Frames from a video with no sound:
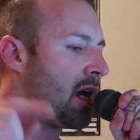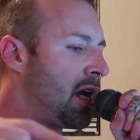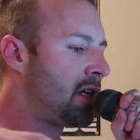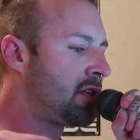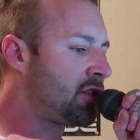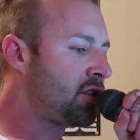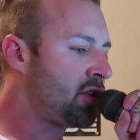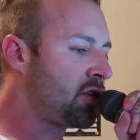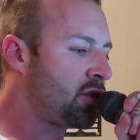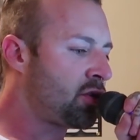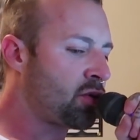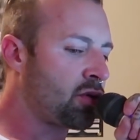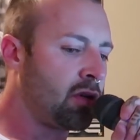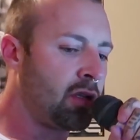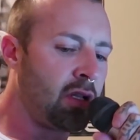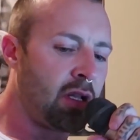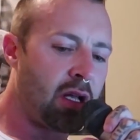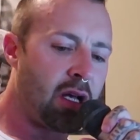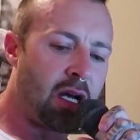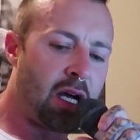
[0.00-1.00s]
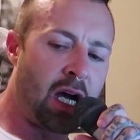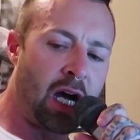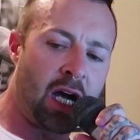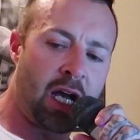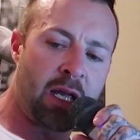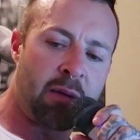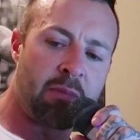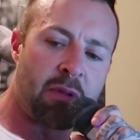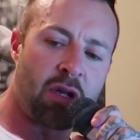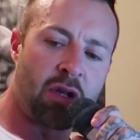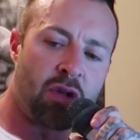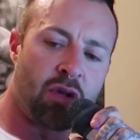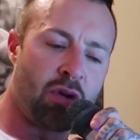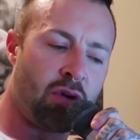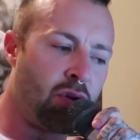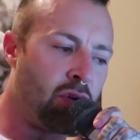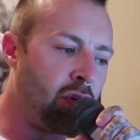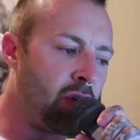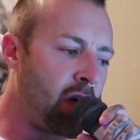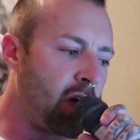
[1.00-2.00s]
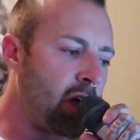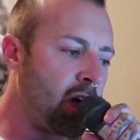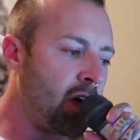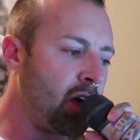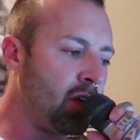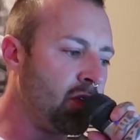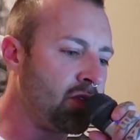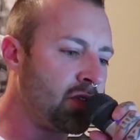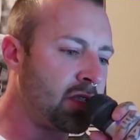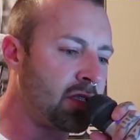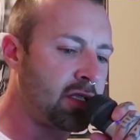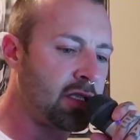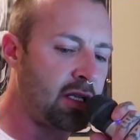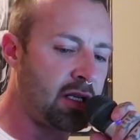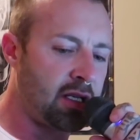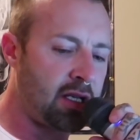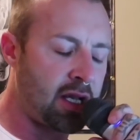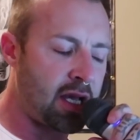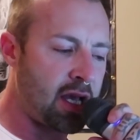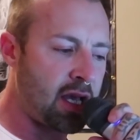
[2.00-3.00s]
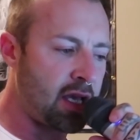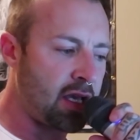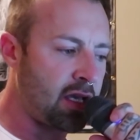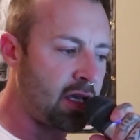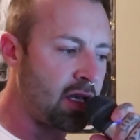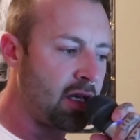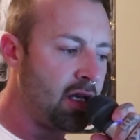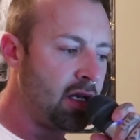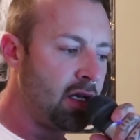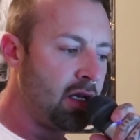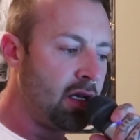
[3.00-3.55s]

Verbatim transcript: As usual, I'm your host today.